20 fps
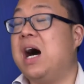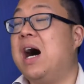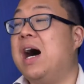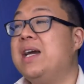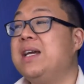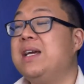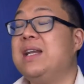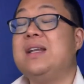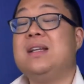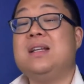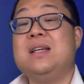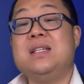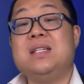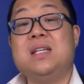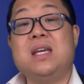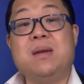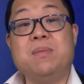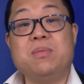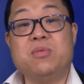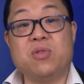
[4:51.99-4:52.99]
I can at least
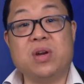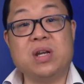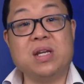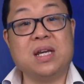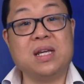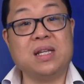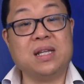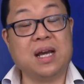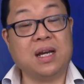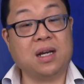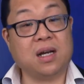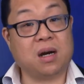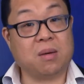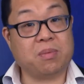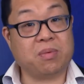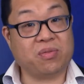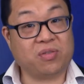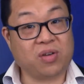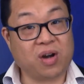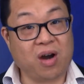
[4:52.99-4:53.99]
keep drinking that cup of